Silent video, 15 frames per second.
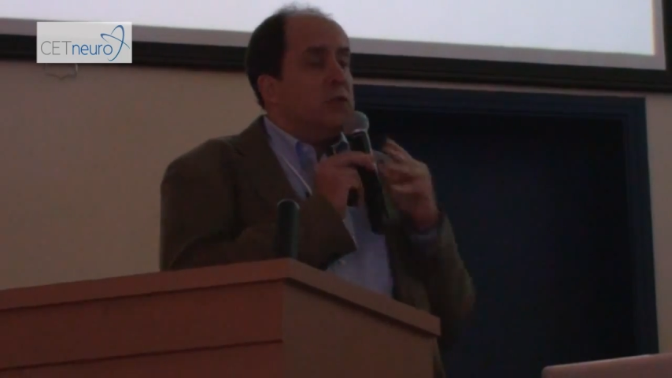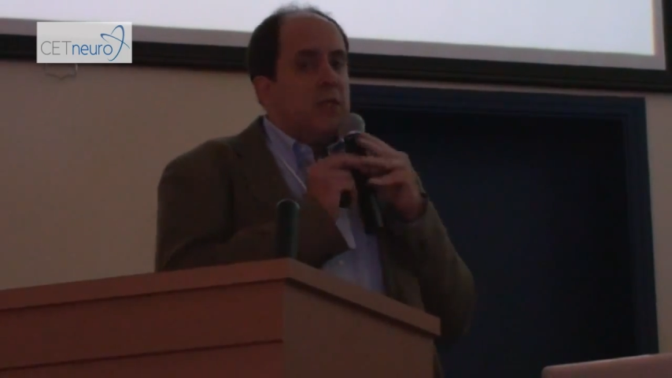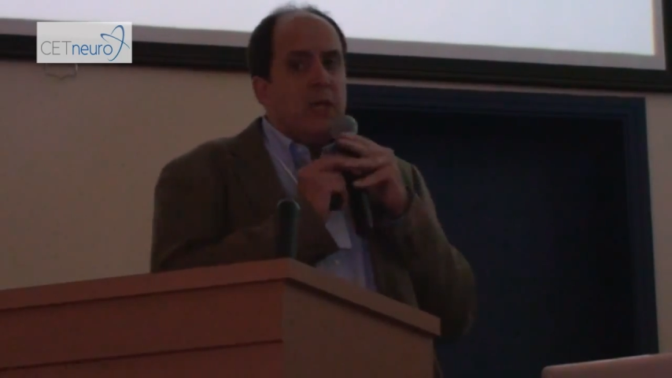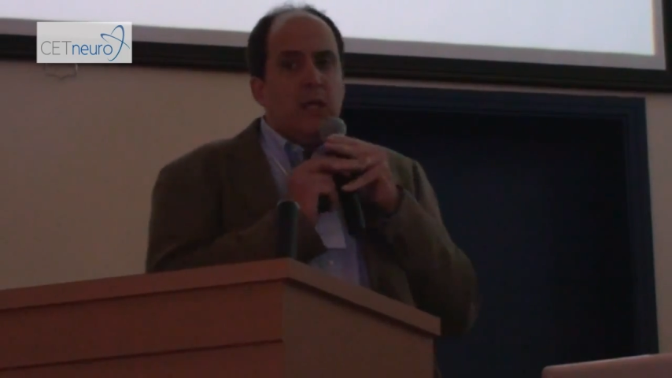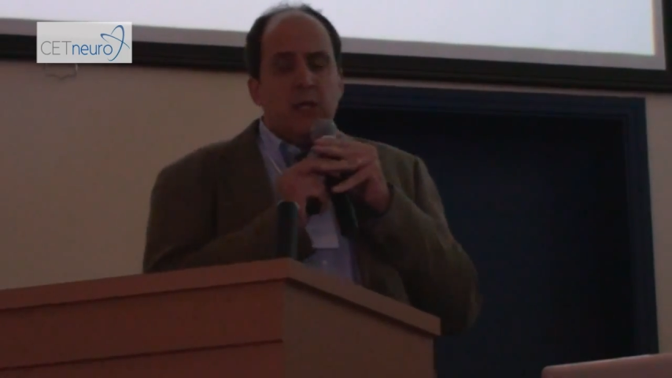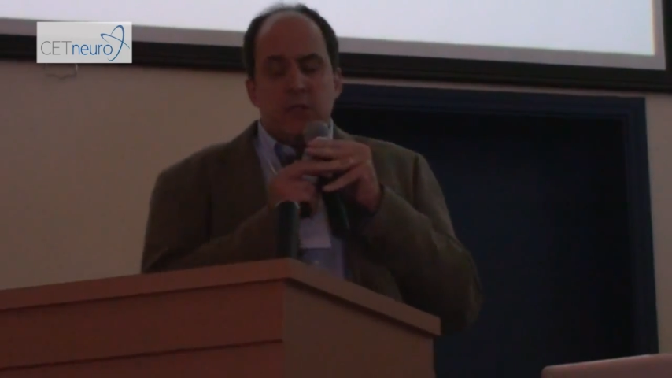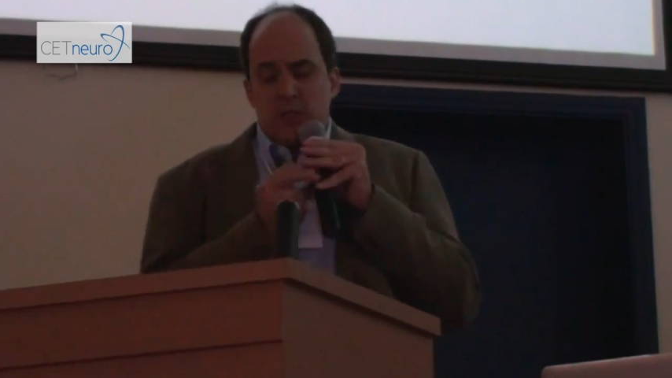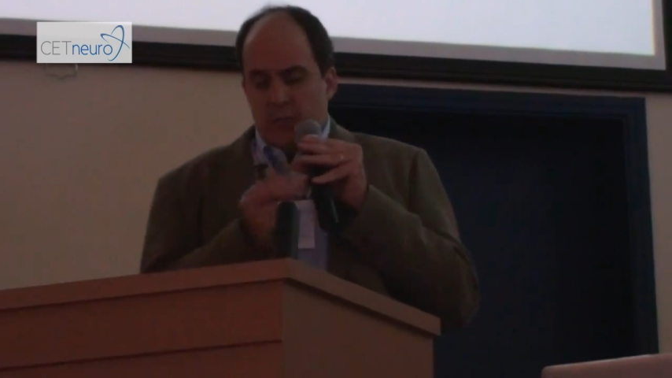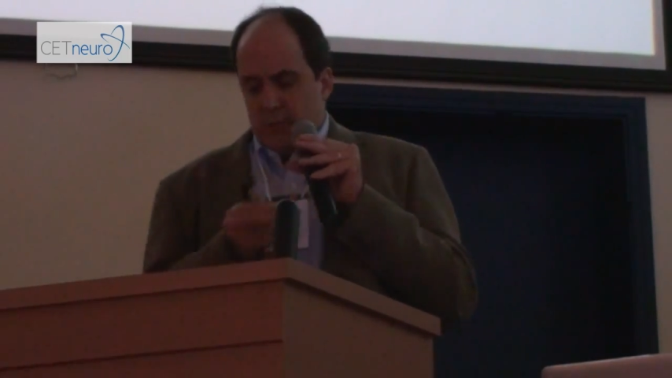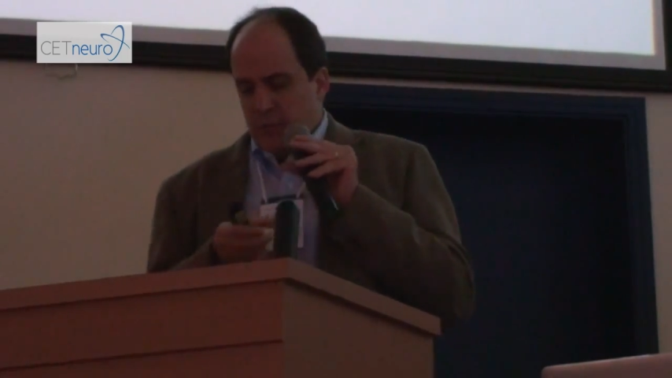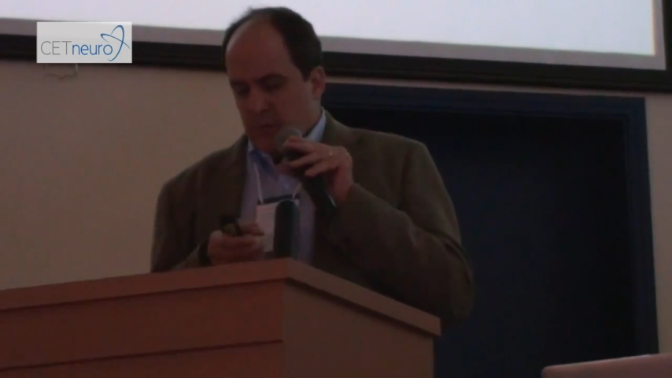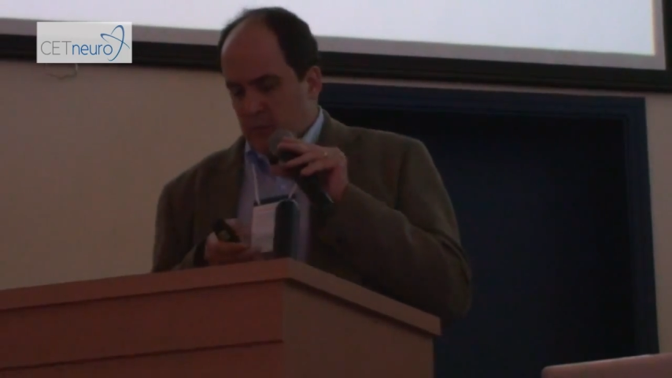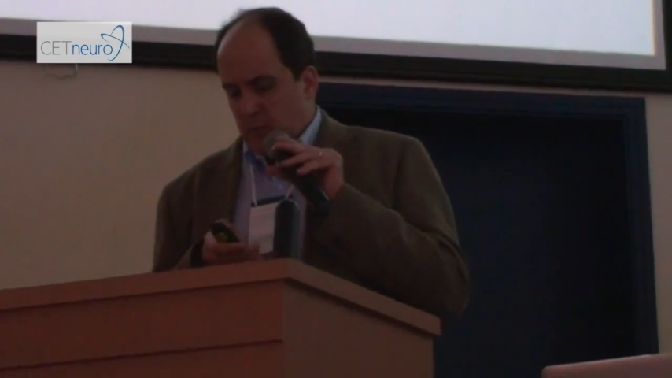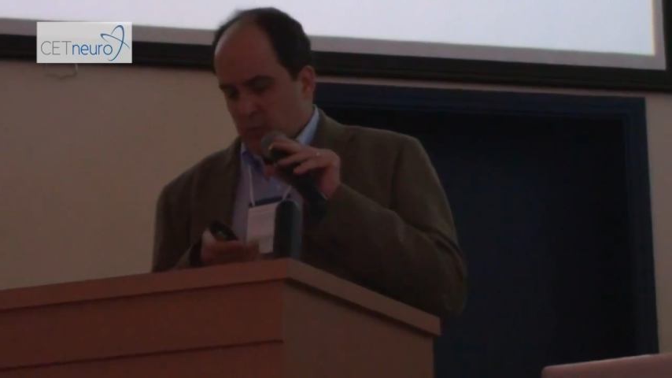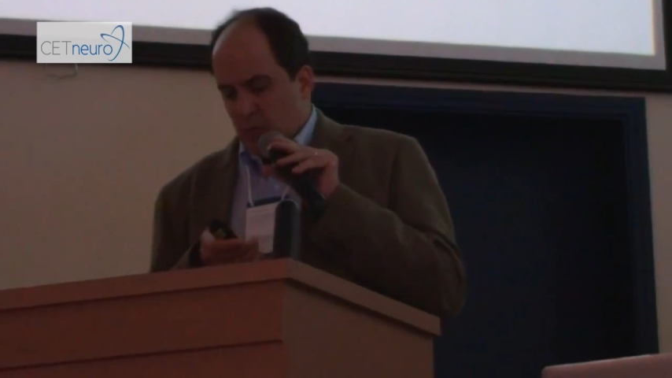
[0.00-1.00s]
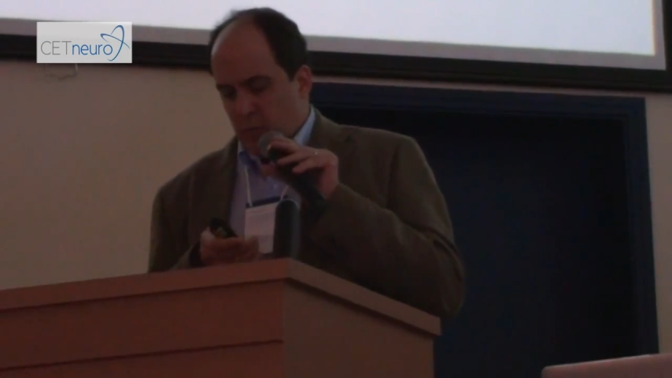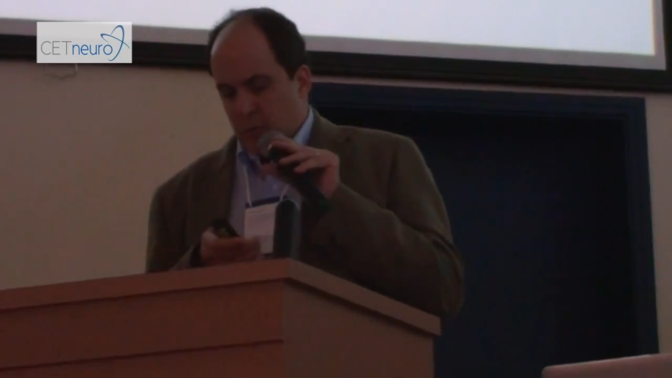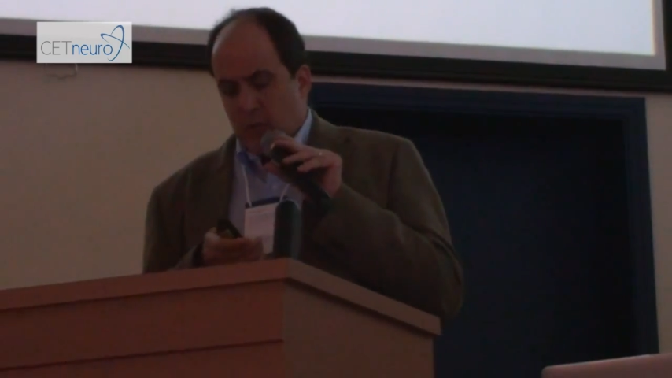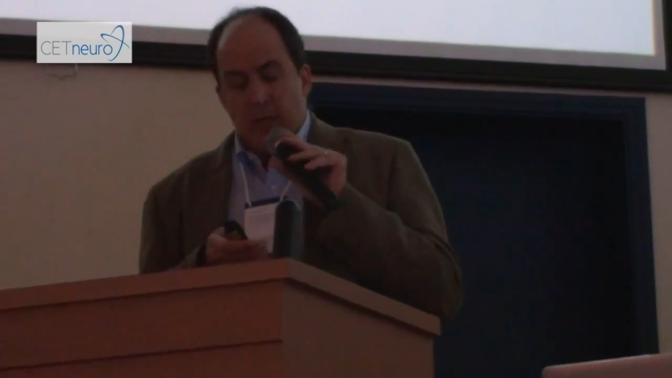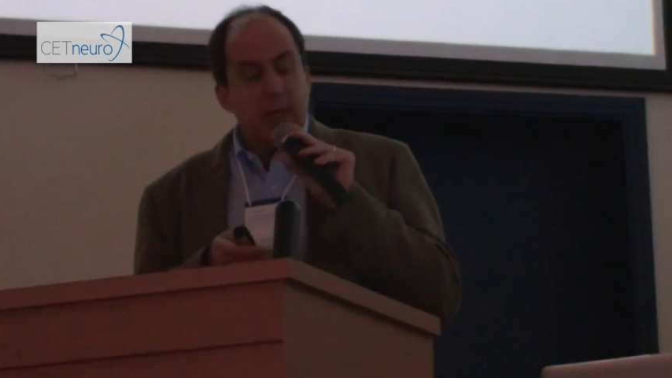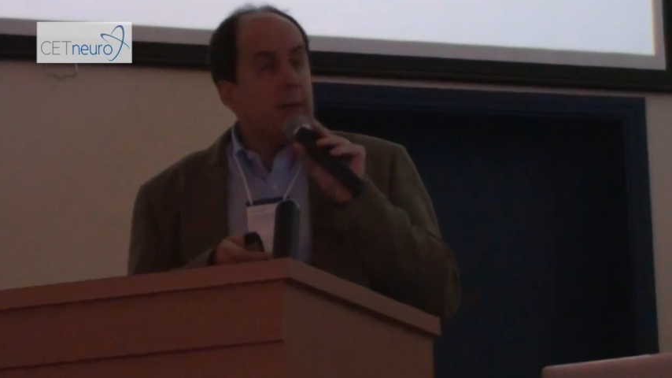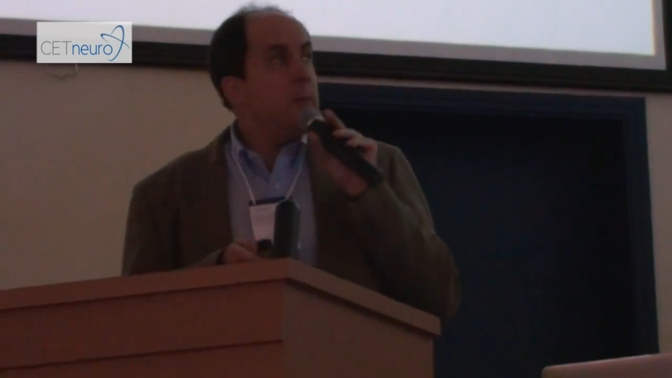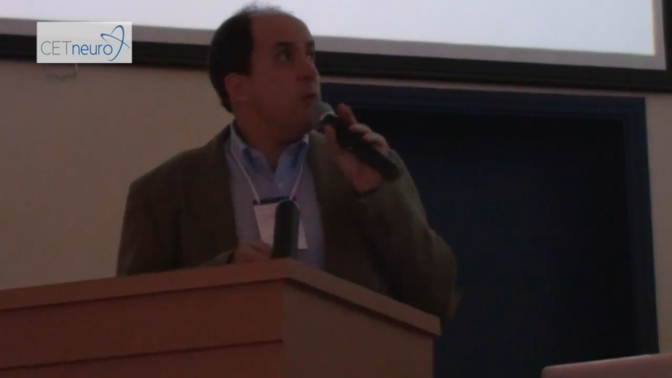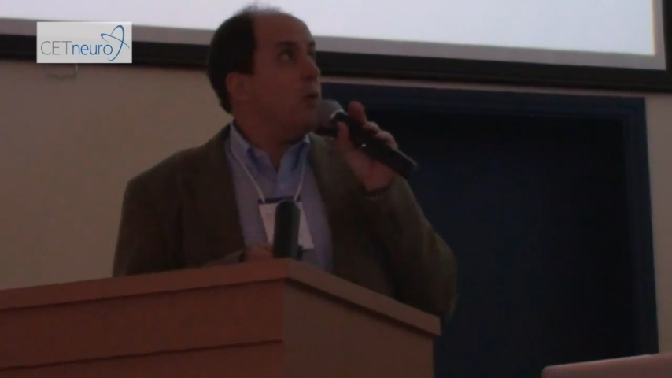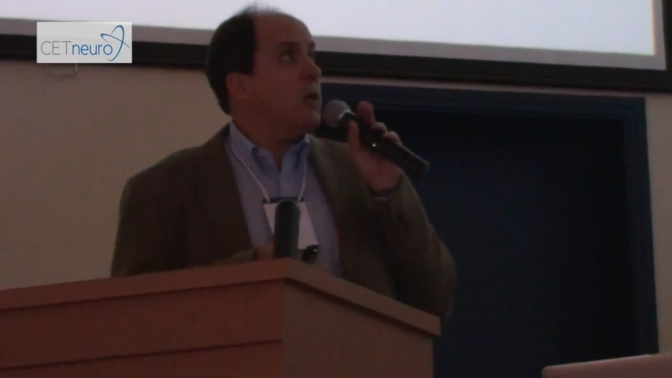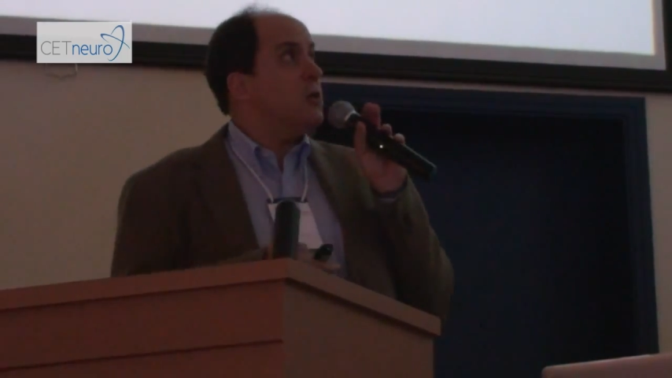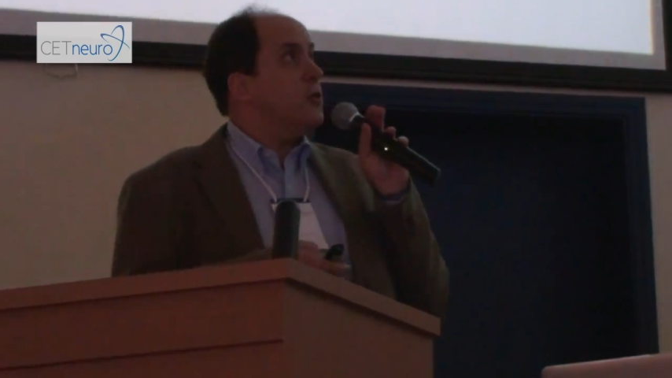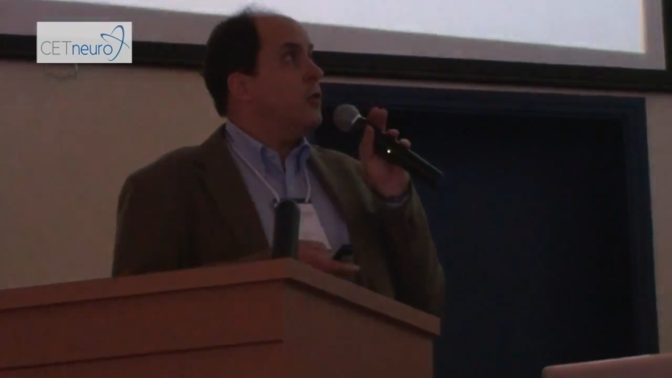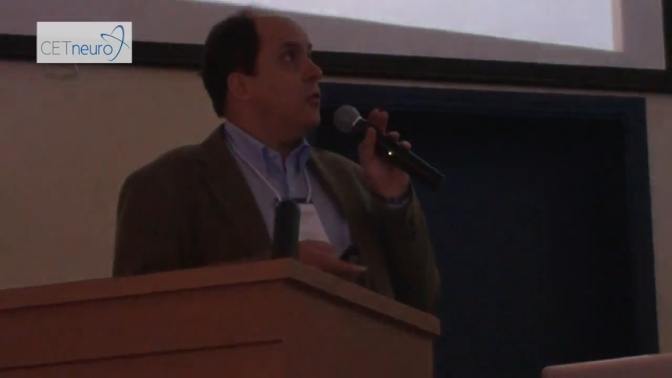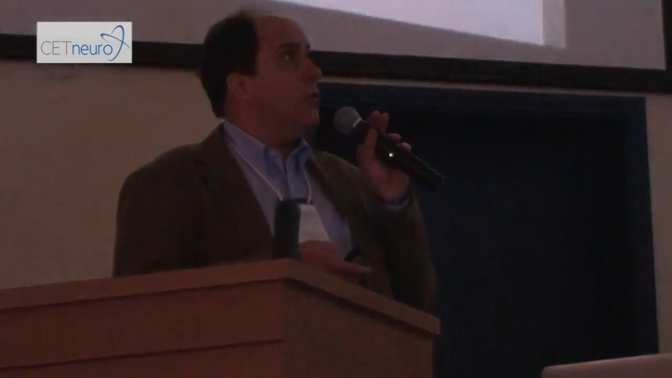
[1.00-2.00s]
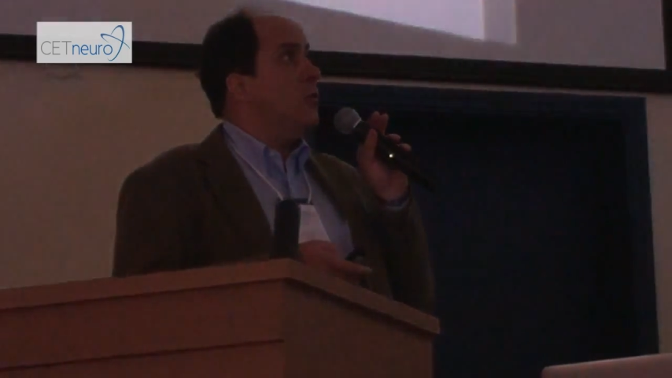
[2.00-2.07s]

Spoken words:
studies, and I'm going to show